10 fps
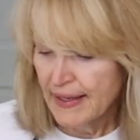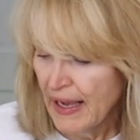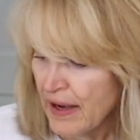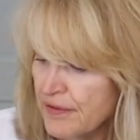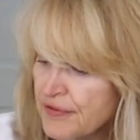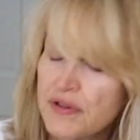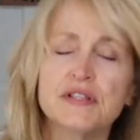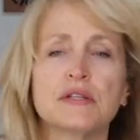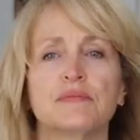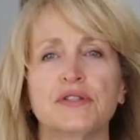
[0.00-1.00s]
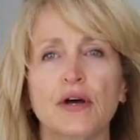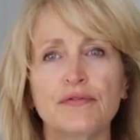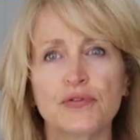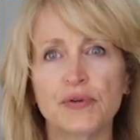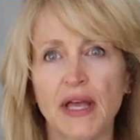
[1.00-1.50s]
have some
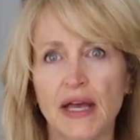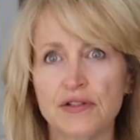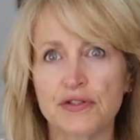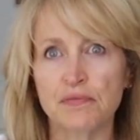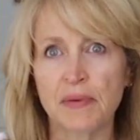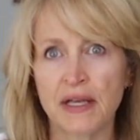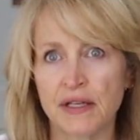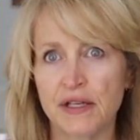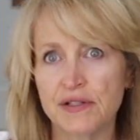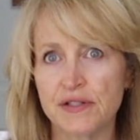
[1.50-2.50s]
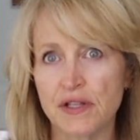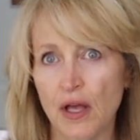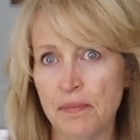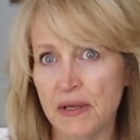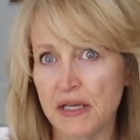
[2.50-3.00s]
tofu cashew mayonnaise
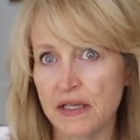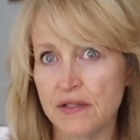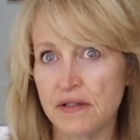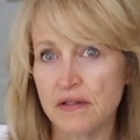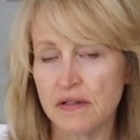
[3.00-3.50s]
I made